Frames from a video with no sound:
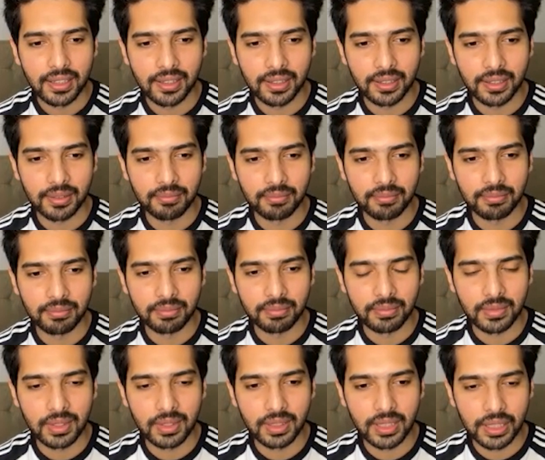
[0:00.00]
um,
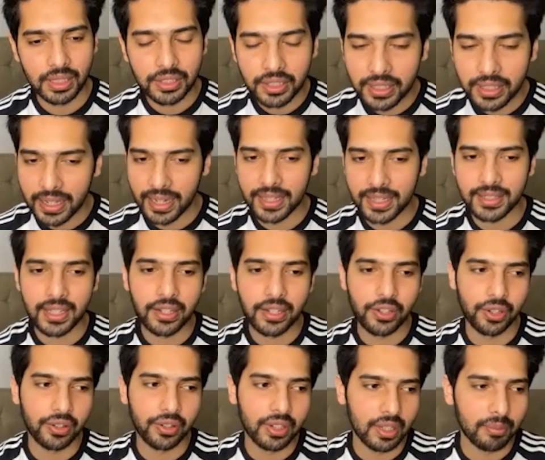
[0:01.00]
such a crazy
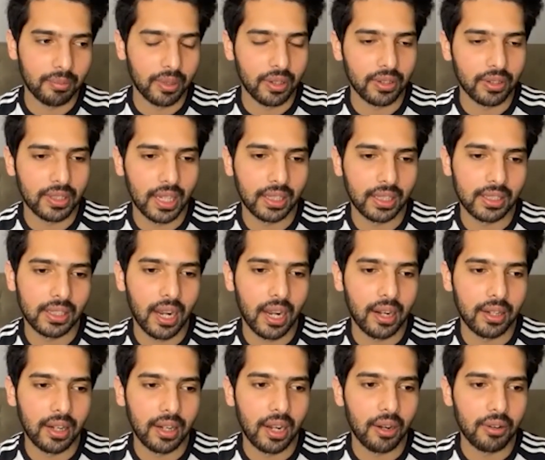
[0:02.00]
journey because I
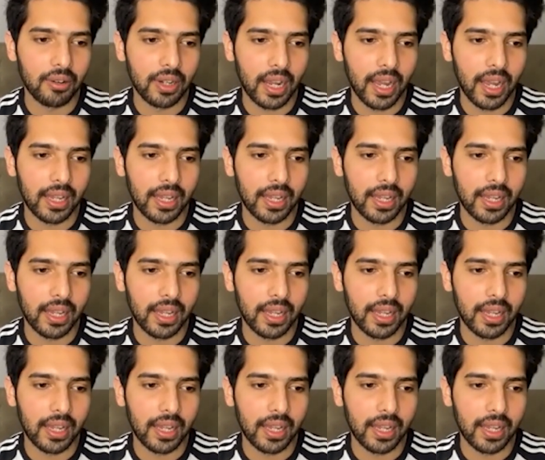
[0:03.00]
started out